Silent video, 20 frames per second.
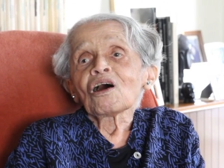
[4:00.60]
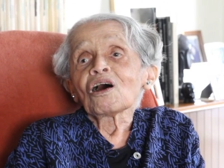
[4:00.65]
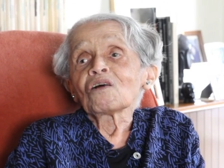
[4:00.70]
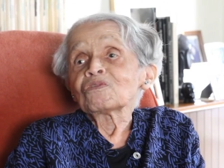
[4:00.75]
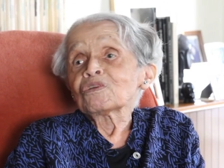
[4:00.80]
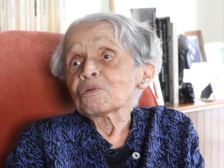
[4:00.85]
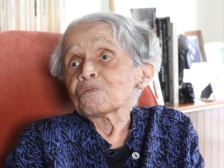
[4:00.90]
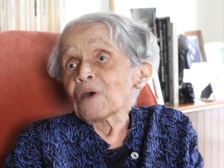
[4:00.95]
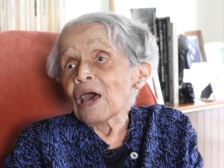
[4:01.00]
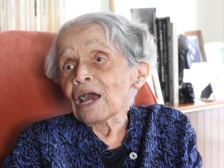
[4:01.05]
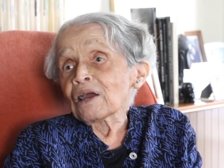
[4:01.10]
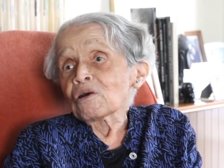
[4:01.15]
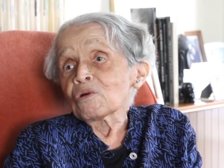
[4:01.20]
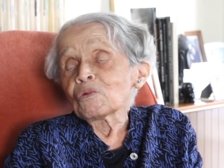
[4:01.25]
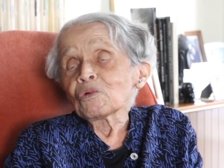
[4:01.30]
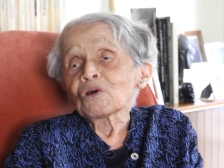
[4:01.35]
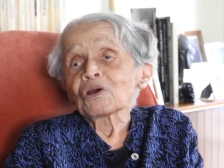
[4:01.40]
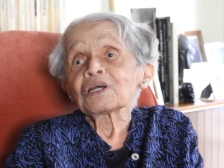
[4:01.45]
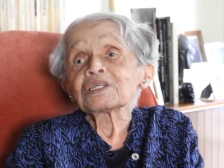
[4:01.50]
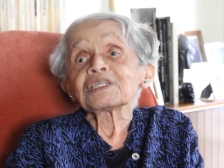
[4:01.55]
tobacco
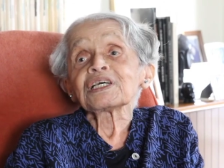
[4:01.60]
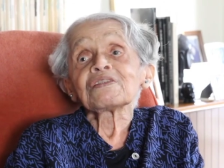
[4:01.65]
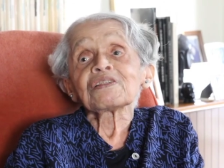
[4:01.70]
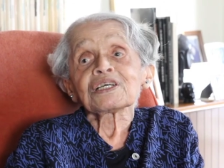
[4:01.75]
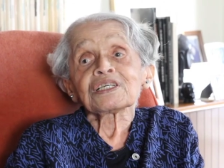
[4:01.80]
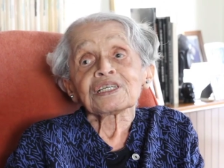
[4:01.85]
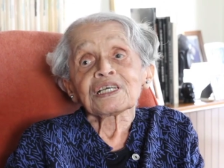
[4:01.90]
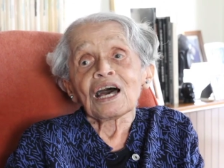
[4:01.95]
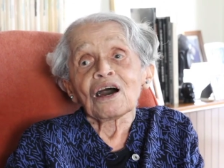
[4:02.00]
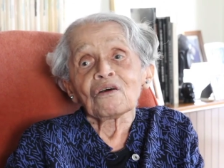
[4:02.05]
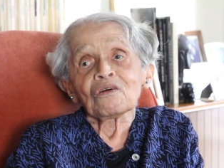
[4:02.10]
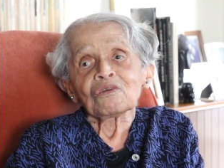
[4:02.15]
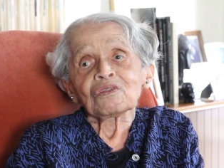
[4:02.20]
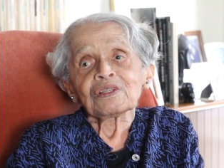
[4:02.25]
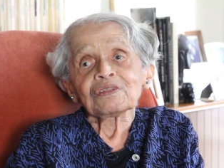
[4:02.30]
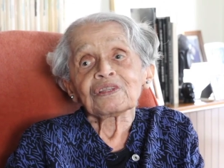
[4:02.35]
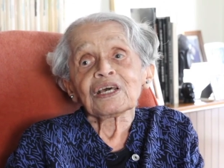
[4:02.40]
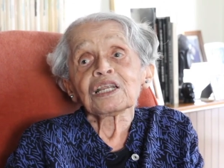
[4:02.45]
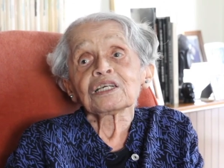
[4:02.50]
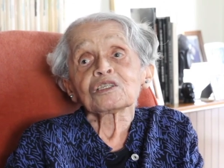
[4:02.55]
workers in the South.
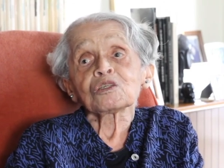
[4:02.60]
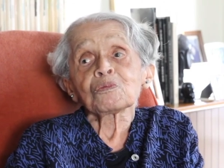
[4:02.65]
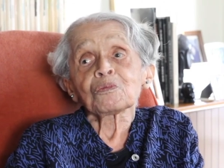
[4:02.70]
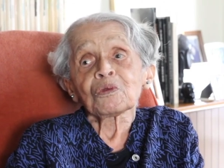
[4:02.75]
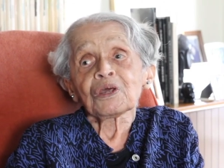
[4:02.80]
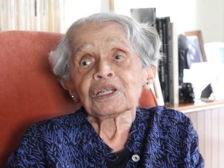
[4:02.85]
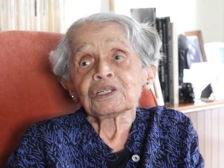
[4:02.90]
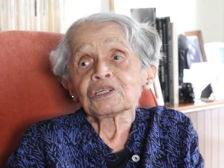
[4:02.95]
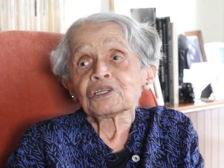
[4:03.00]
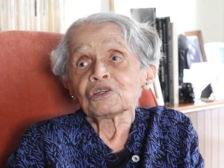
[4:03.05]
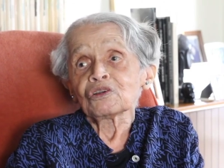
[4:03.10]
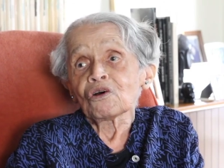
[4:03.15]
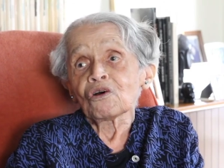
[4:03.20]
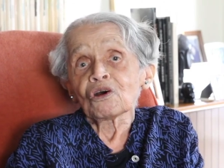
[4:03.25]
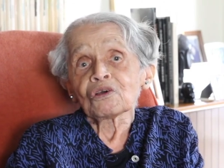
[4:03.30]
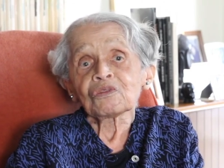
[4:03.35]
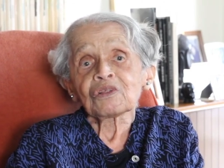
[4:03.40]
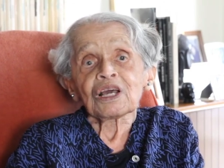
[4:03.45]
Then it spread to North